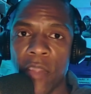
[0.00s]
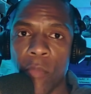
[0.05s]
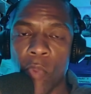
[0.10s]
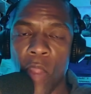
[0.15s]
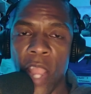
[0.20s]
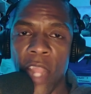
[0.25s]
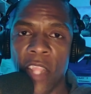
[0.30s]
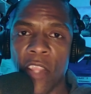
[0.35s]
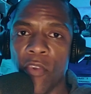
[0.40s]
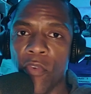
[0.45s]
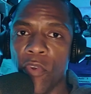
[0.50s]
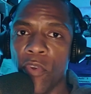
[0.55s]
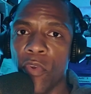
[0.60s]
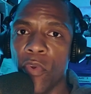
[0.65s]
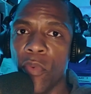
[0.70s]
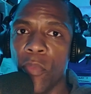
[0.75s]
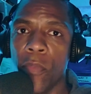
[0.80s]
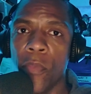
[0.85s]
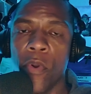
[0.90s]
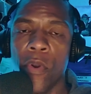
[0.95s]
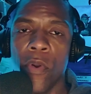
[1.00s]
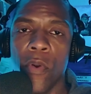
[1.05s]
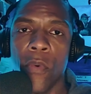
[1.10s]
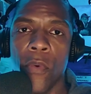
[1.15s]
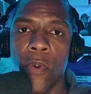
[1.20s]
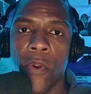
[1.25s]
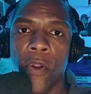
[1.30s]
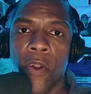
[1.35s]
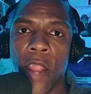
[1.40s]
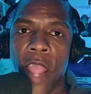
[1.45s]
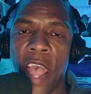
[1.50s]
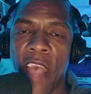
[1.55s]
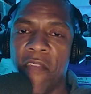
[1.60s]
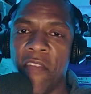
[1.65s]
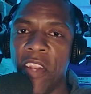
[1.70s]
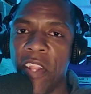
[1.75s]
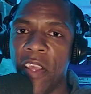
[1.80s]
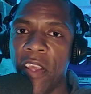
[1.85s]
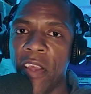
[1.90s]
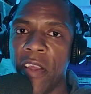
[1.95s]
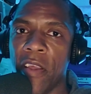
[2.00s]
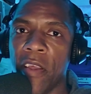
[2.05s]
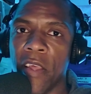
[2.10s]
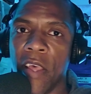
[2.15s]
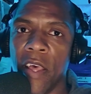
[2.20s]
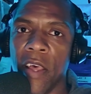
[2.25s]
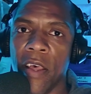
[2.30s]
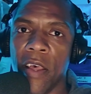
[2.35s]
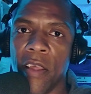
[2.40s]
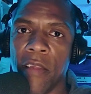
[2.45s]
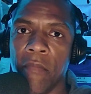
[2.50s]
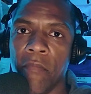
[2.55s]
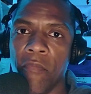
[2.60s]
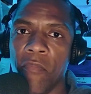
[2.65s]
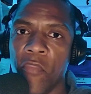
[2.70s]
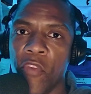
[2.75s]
The bride and groom were having a